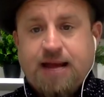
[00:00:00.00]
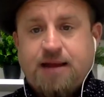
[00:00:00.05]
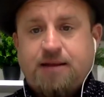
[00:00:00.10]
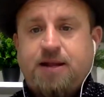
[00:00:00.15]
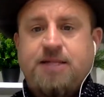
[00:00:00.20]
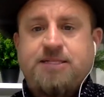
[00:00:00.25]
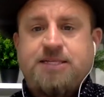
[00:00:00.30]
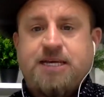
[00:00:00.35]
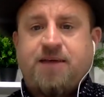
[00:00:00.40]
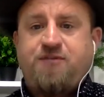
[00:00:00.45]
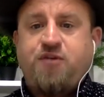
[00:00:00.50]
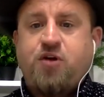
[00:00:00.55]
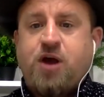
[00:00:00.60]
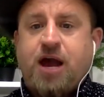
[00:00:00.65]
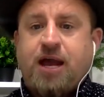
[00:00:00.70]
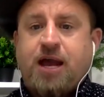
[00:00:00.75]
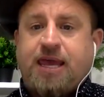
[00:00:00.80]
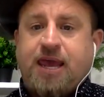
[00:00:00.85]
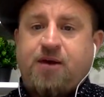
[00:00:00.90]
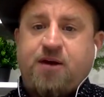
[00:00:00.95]
Yeah. It's like if you
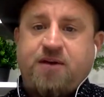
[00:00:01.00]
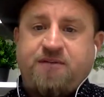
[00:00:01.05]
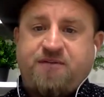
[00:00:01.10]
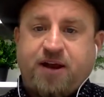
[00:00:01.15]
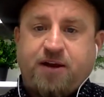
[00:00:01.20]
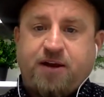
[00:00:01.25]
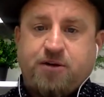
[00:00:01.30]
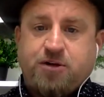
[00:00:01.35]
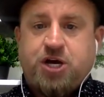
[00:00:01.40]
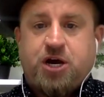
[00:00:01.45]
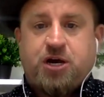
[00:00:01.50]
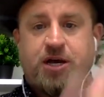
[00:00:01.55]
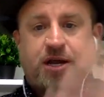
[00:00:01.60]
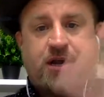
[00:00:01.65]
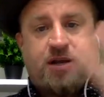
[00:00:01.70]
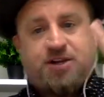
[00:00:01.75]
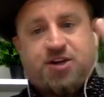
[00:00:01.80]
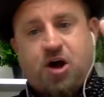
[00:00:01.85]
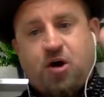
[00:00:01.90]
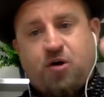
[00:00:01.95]
got Gary Vaynerchuk
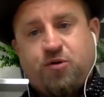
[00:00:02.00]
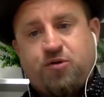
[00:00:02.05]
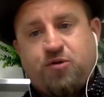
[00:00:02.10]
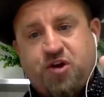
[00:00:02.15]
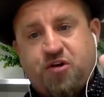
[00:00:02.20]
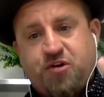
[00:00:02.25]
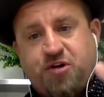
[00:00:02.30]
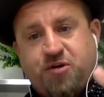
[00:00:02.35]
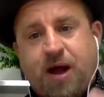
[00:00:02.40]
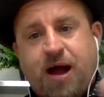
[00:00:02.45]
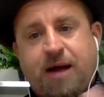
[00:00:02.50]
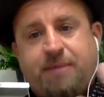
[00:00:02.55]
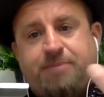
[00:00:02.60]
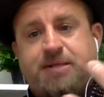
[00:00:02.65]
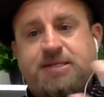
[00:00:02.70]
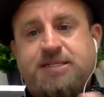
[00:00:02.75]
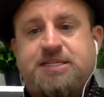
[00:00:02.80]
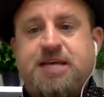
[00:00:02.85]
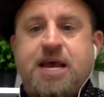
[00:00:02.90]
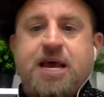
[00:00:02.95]
and Tony
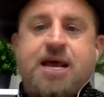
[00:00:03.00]
Robbins